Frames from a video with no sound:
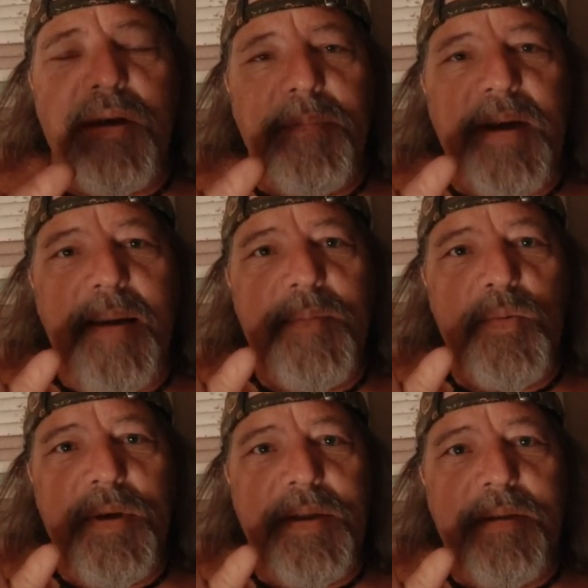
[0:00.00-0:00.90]

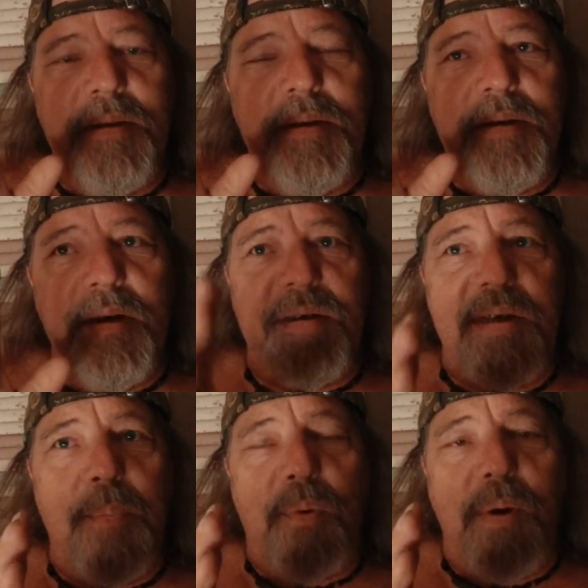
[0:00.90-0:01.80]
Sometimes with a
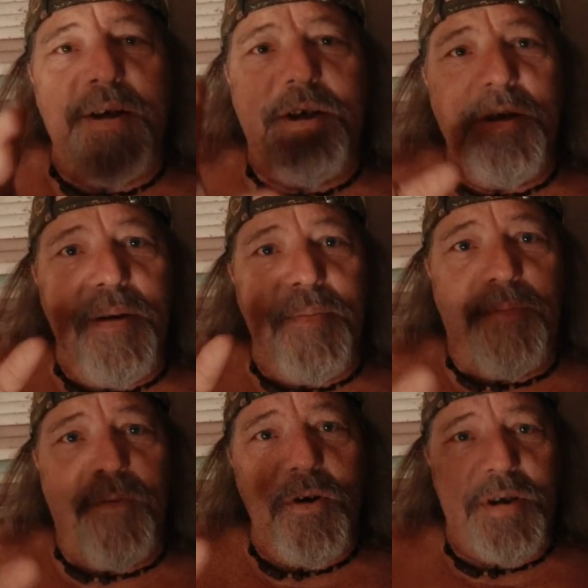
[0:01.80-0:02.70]
separation of
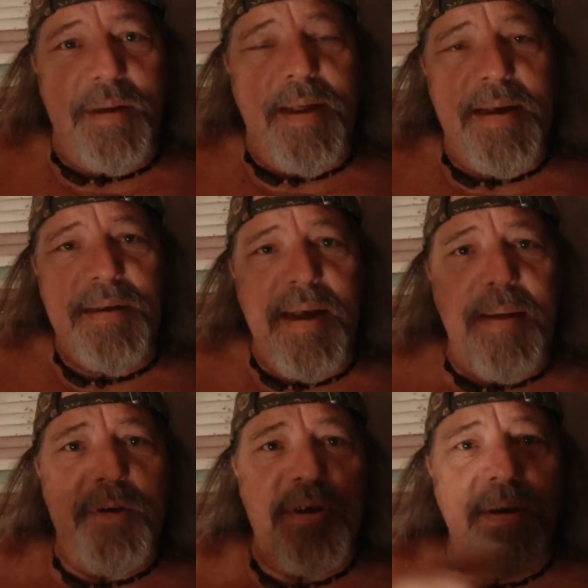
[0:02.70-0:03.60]
the first and last name,